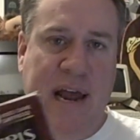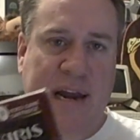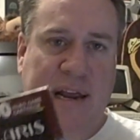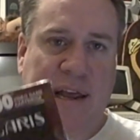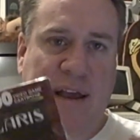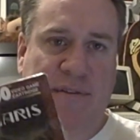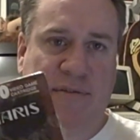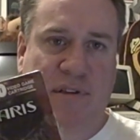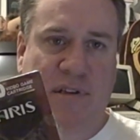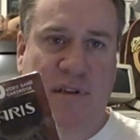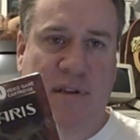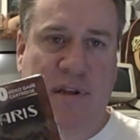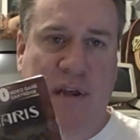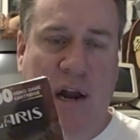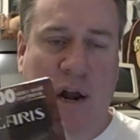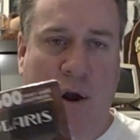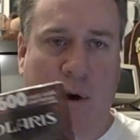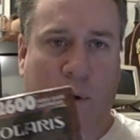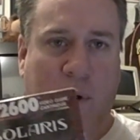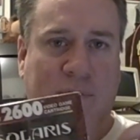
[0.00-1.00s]
kind of gives,
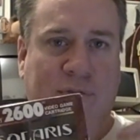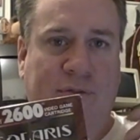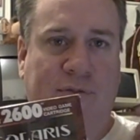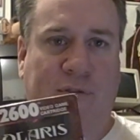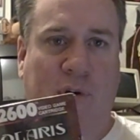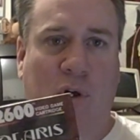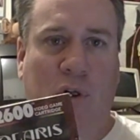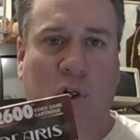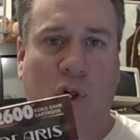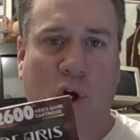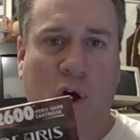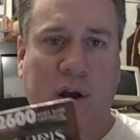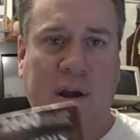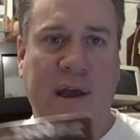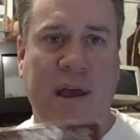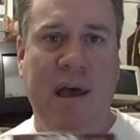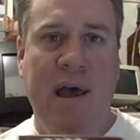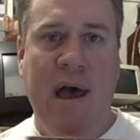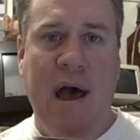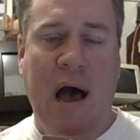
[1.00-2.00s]
you know, a full
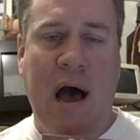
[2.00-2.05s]
look.